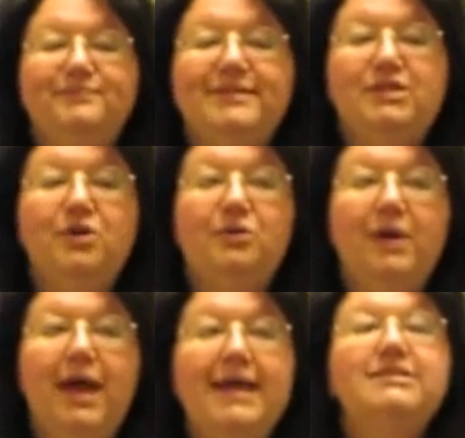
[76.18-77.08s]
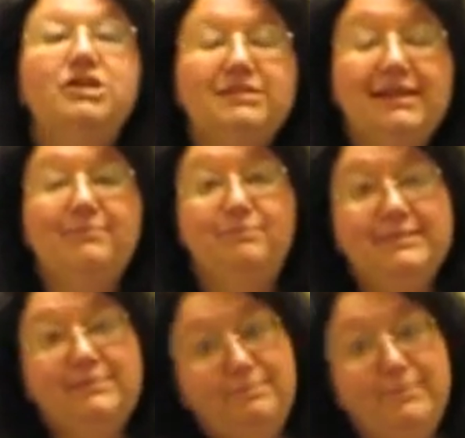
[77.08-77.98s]
So Head Start's
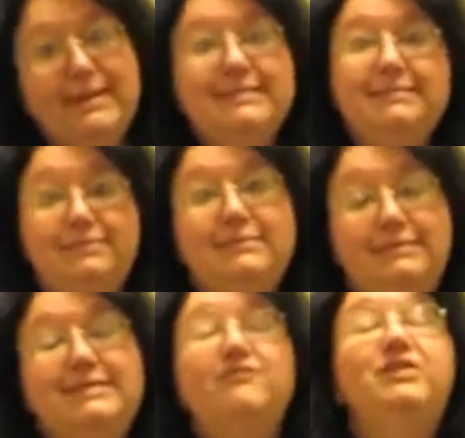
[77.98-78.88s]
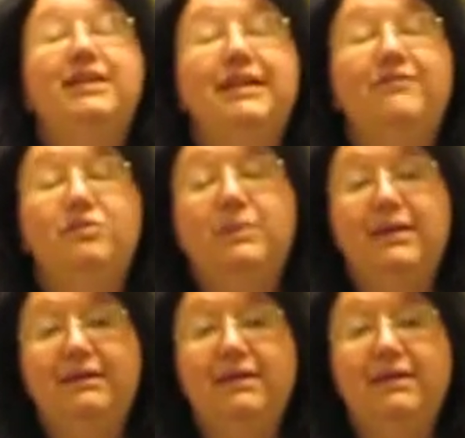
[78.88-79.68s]
definitely given me